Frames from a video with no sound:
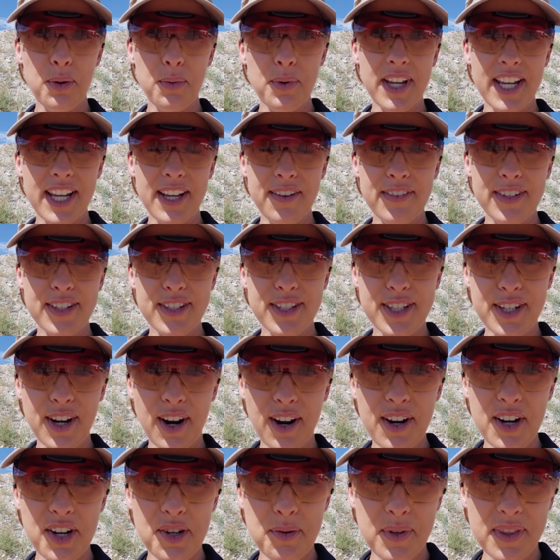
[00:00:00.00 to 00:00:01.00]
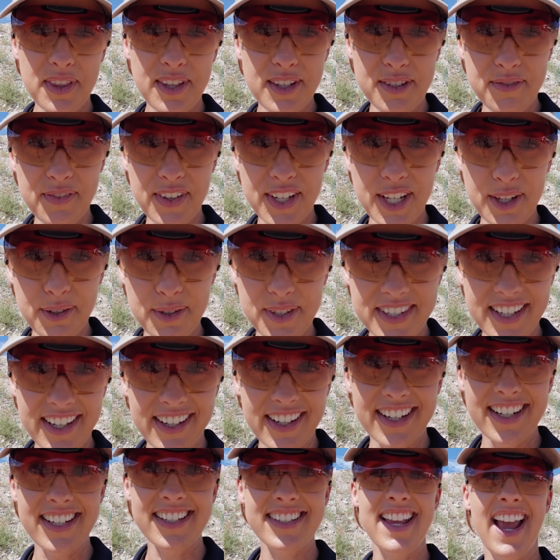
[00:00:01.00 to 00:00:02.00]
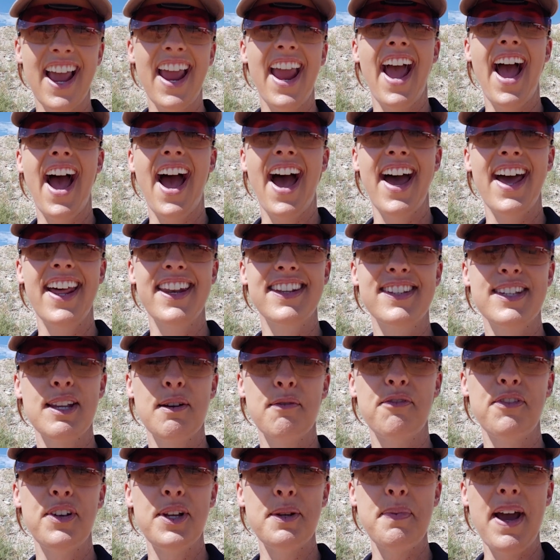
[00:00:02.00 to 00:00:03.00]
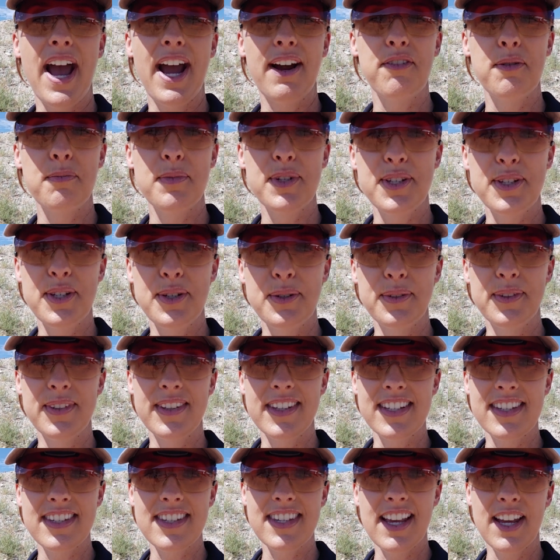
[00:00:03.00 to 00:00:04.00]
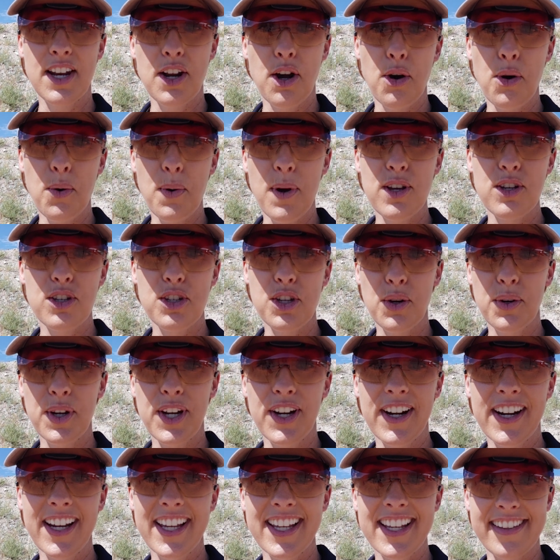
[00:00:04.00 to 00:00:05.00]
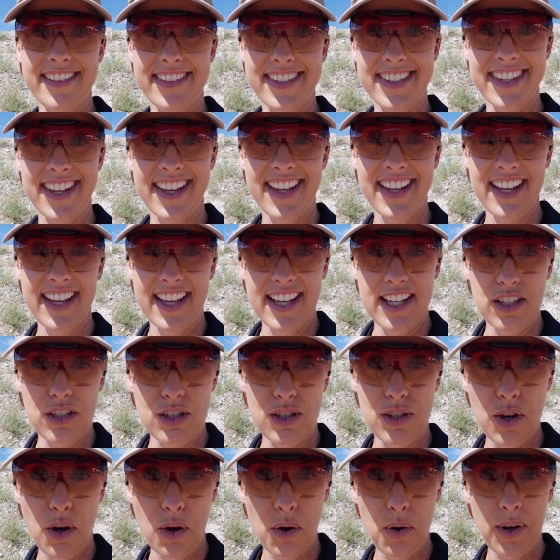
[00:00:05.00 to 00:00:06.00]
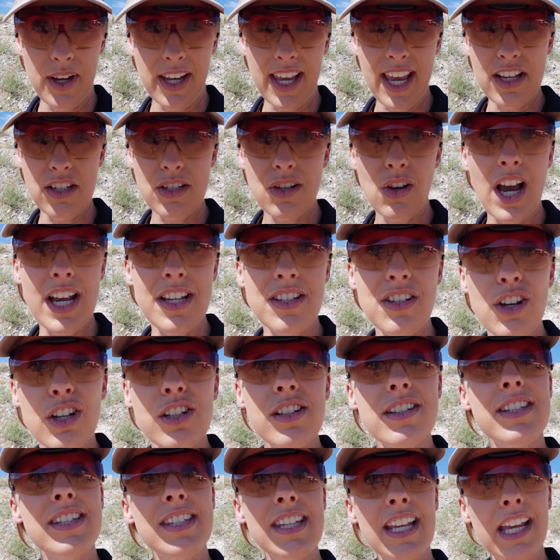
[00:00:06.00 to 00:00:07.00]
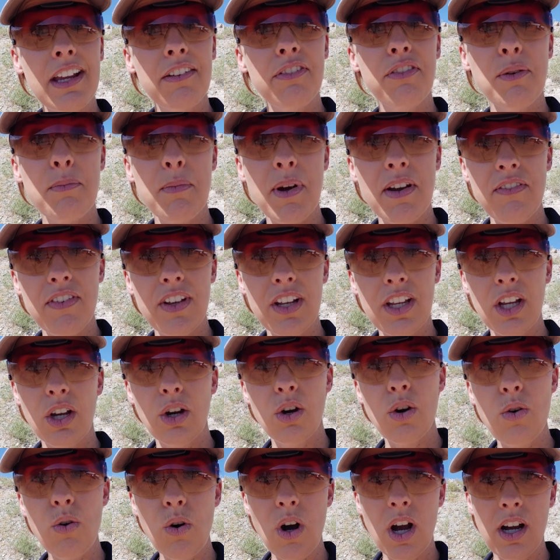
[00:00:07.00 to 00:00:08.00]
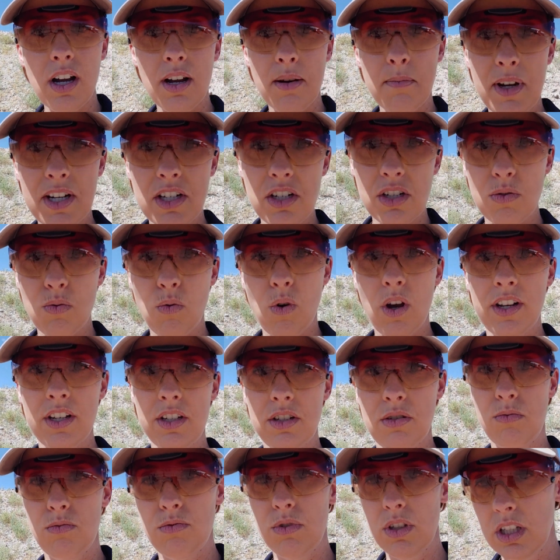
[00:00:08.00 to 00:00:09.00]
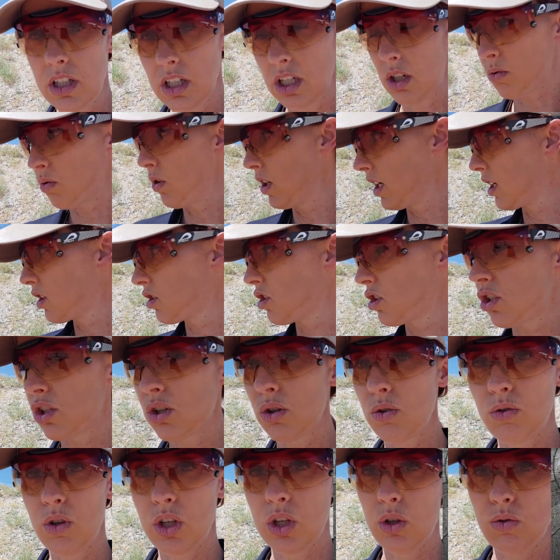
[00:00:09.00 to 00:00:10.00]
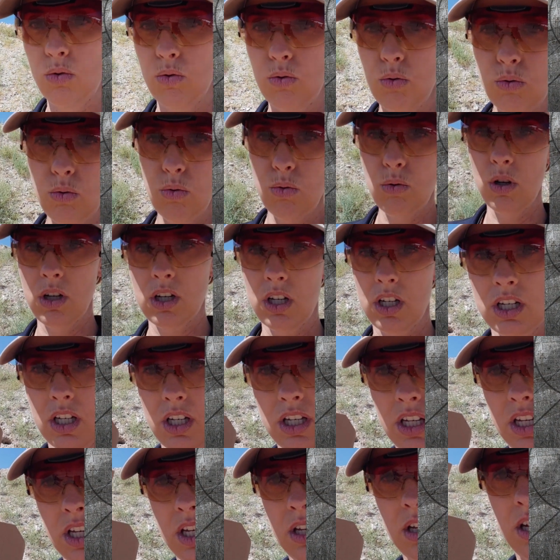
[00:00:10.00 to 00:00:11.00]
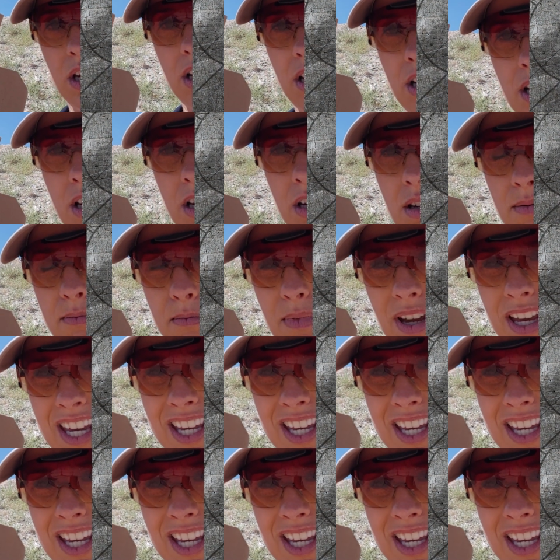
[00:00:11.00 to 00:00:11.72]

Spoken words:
we even started with this video series, I had some feedback from a student that said always show your hits. So in case you guys couldn't see from my video, I just wanted to really quick show you my